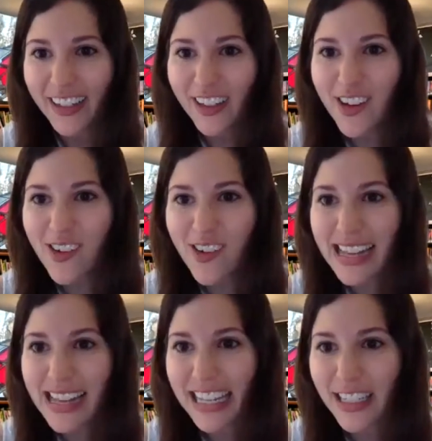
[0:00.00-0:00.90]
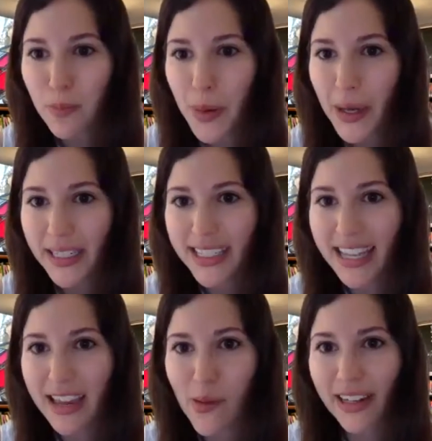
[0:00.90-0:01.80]
Who else has books
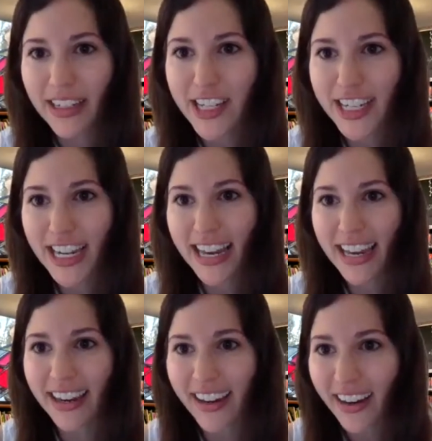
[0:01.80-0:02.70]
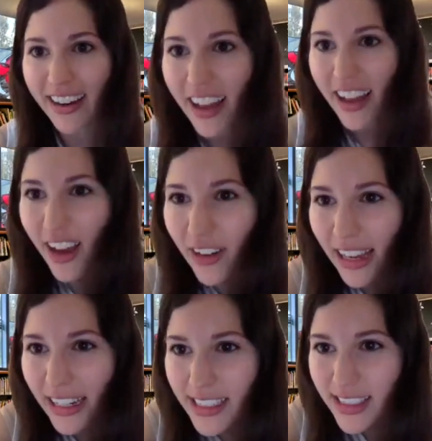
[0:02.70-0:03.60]
they want to share?
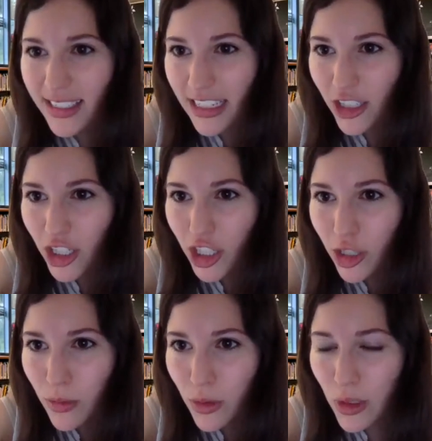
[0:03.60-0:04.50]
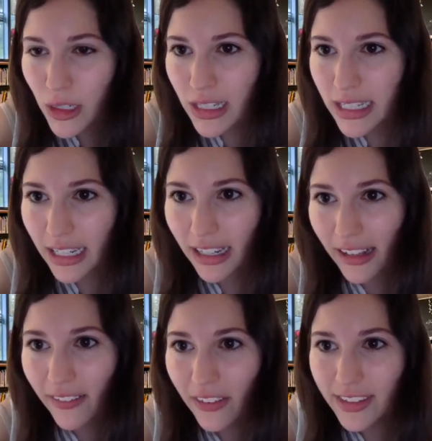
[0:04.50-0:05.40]
I see Shmulik
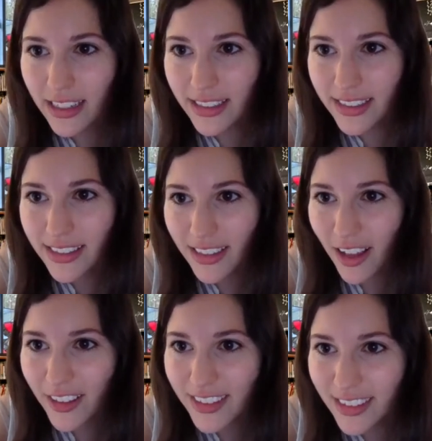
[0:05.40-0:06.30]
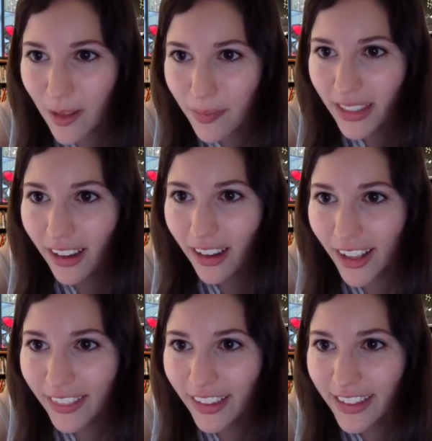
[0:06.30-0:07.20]
Something
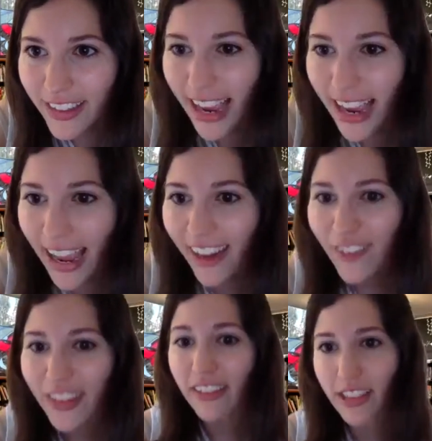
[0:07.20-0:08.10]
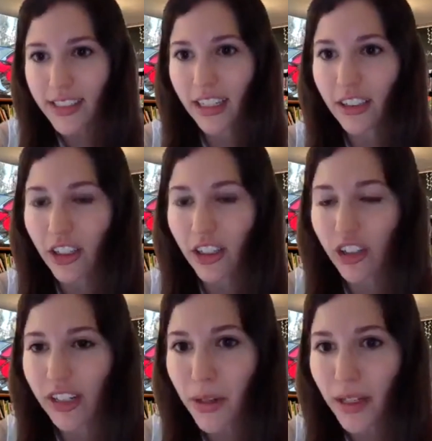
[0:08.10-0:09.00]
on the Town. That looks like a
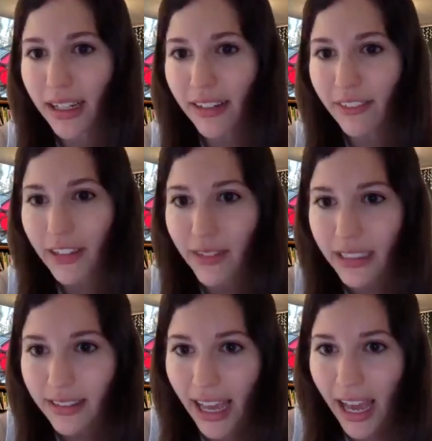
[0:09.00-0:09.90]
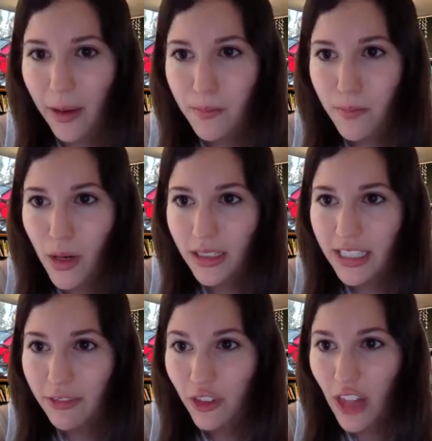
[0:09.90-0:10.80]
great book. I want to read that.
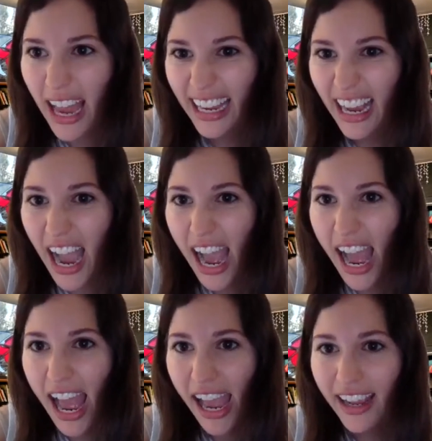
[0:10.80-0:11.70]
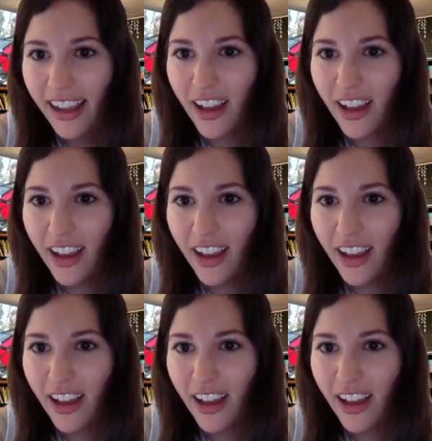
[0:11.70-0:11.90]
Mutti Flying High.